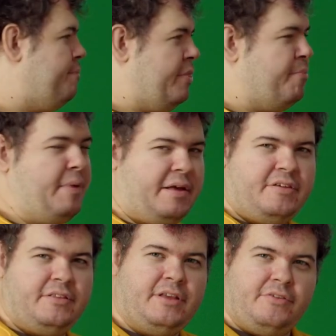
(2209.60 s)
the button
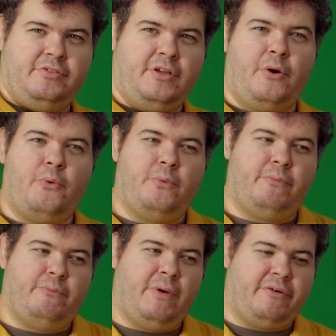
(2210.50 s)
doesn't know
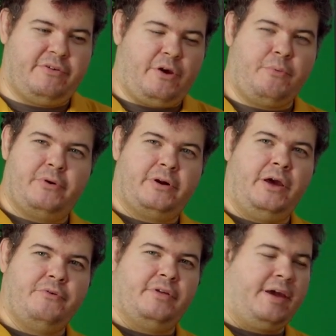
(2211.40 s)
whether it's open or
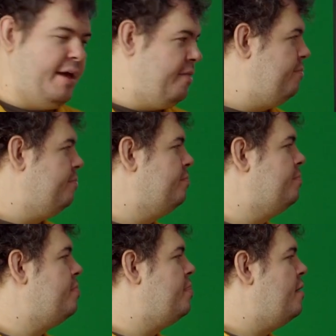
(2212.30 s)
closed again.
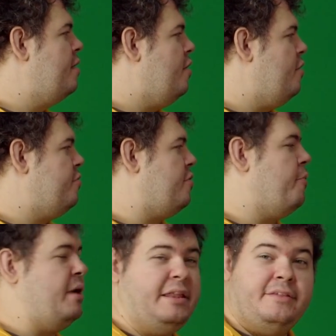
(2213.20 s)
So we
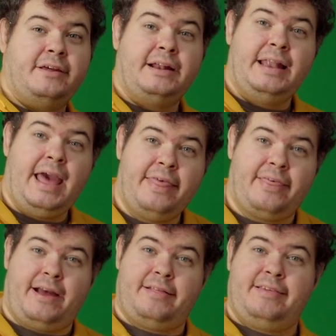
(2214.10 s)
need to declare that
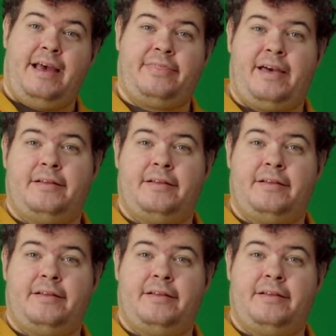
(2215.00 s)
and set that.